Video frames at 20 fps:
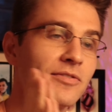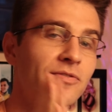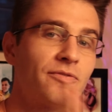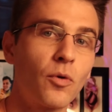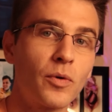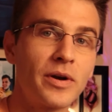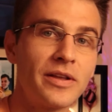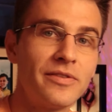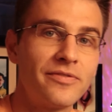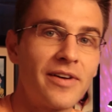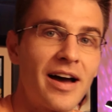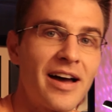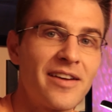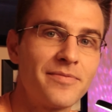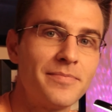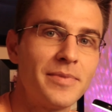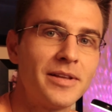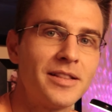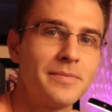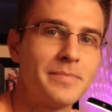to
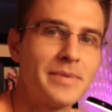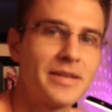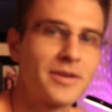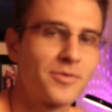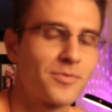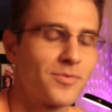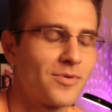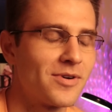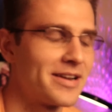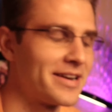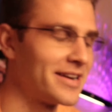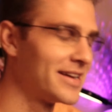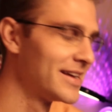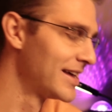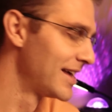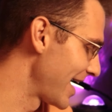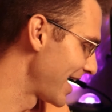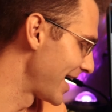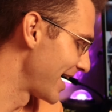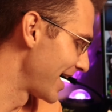45 millimeter one.
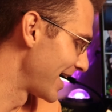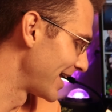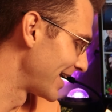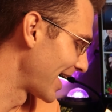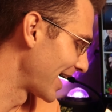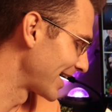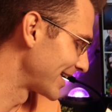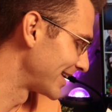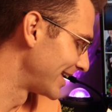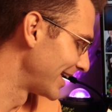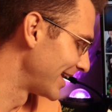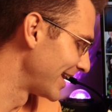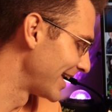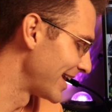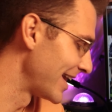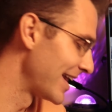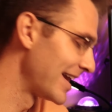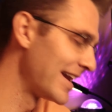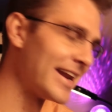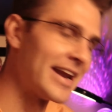And I get
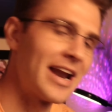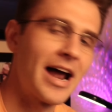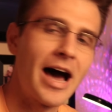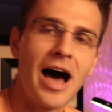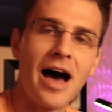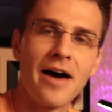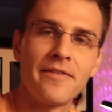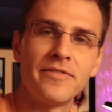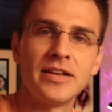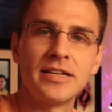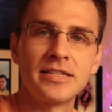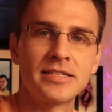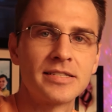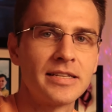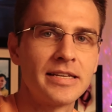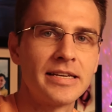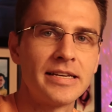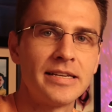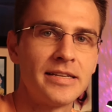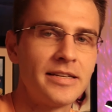it, and it
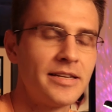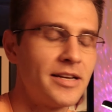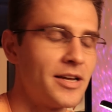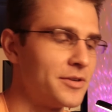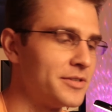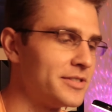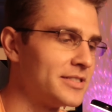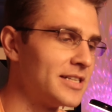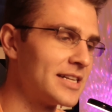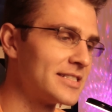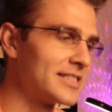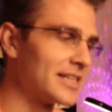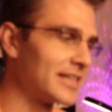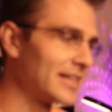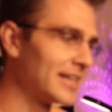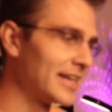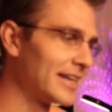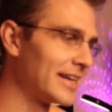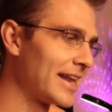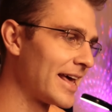obviously,
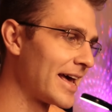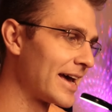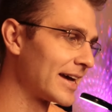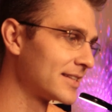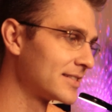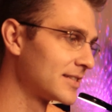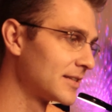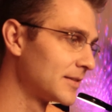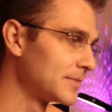doesn't connect.